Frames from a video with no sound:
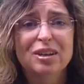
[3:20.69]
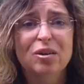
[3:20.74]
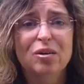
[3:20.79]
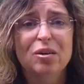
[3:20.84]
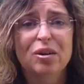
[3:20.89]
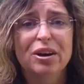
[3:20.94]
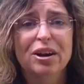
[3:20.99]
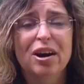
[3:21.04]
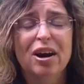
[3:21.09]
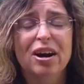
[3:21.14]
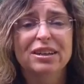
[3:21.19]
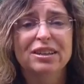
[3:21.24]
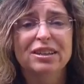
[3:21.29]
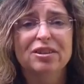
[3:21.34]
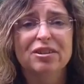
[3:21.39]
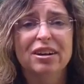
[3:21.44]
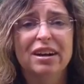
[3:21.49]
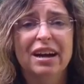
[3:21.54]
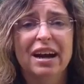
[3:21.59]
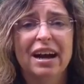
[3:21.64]
going on
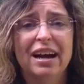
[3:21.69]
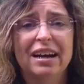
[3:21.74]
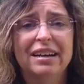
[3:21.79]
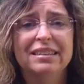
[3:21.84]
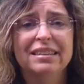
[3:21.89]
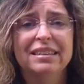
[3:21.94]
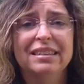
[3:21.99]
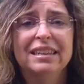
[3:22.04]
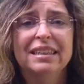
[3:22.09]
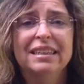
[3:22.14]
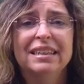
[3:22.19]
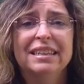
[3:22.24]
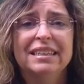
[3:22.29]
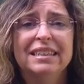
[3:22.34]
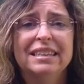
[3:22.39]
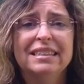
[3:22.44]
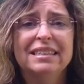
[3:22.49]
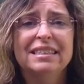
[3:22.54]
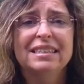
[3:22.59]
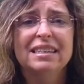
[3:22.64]
in your head
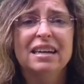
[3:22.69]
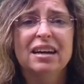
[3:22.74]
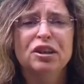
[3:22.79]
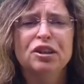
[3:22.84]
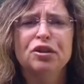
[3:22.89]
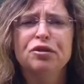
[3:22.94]
is